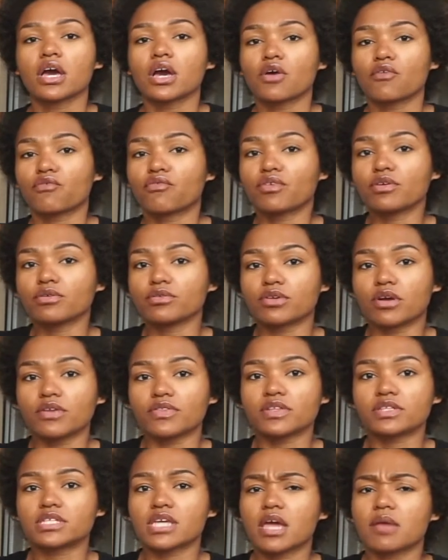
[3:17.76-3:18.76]
food on
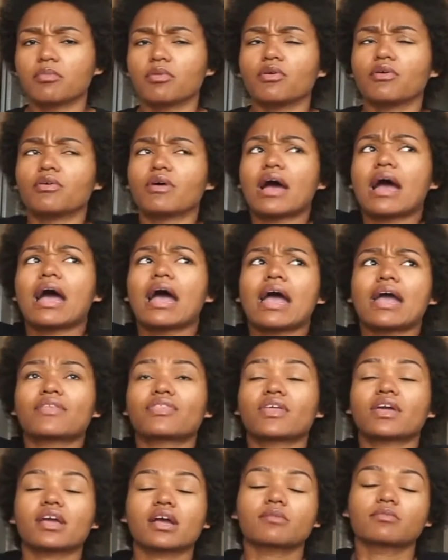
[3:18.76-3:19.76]
the table. I
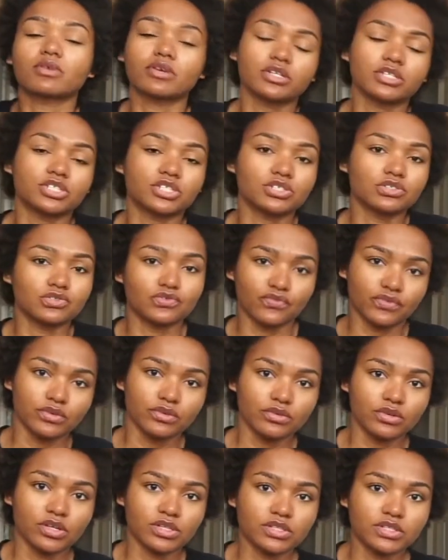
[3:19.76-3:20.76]
think I'm gonna choose
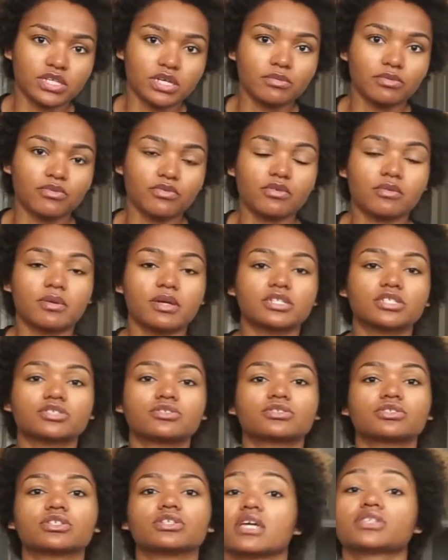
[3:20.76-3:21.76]
food on the table for my
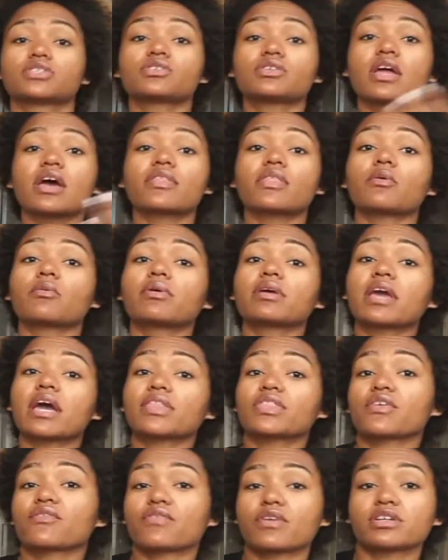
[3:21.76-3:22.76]
children. So now that we
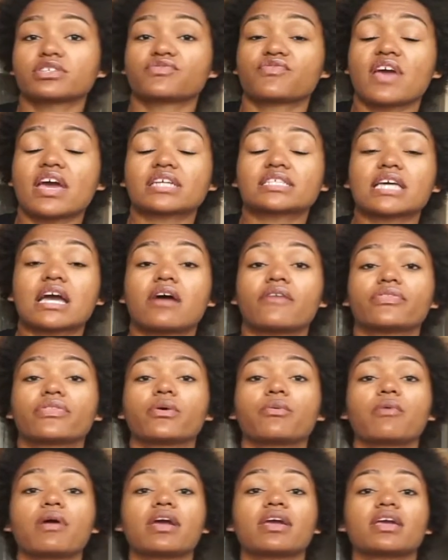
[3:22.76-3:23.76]
got the first fact out the
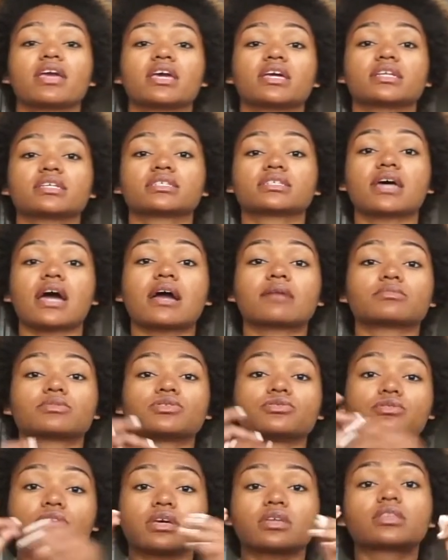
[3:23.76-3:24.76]
way, it is time
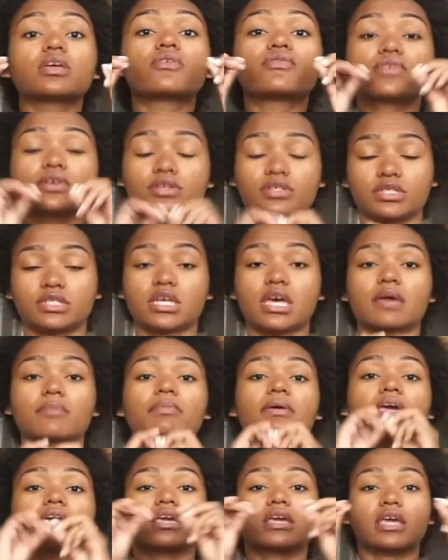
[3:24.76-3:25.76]
to take the first step
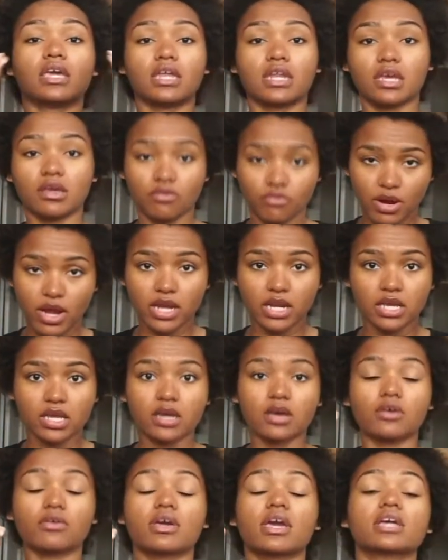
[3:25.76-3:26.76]
in getting ready.
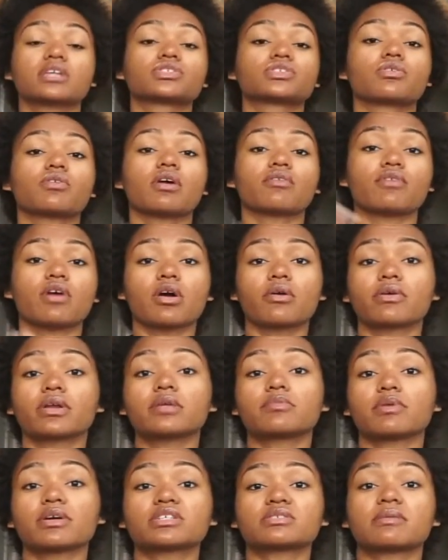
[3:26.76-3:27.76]
Okay, so I've already
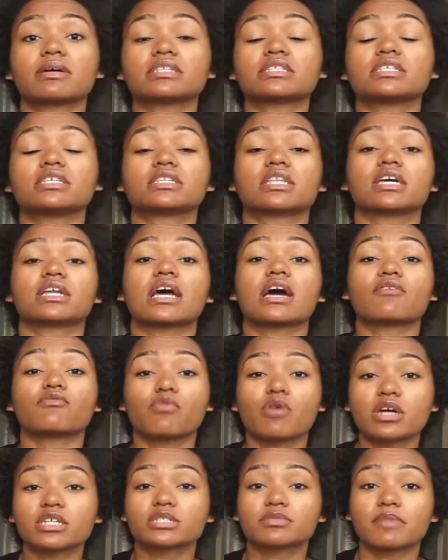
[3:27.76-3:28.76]
brushed my teeth and I've
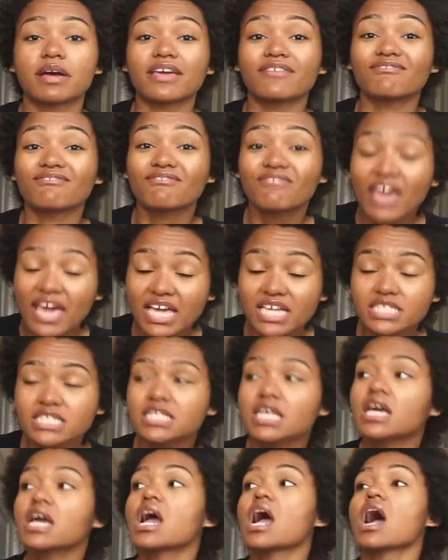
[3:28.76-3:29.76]
washed my face.
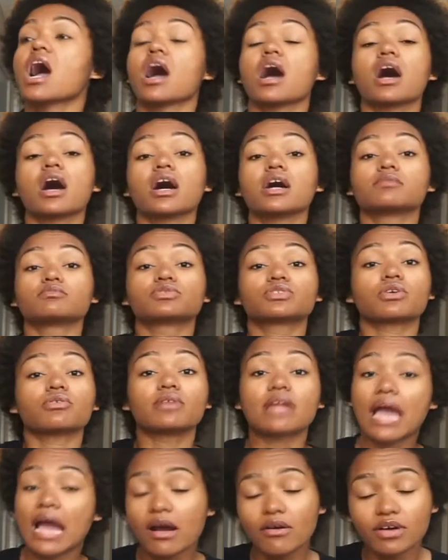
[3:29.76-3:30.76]
Um, so
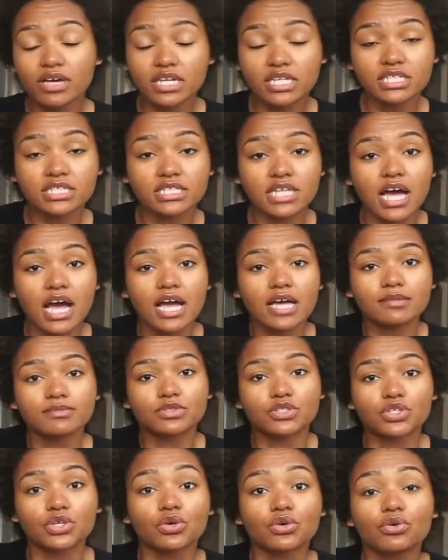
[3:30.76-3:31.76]
now it is time
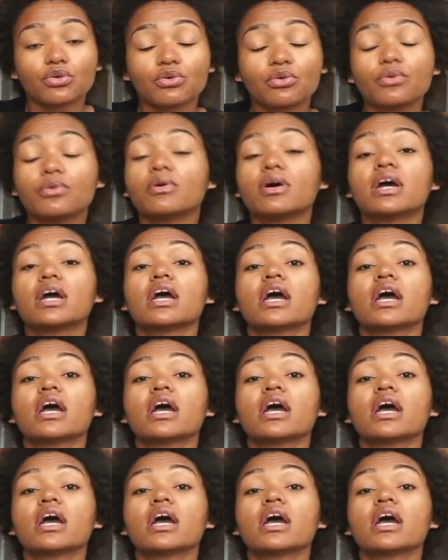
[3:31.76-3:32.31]
to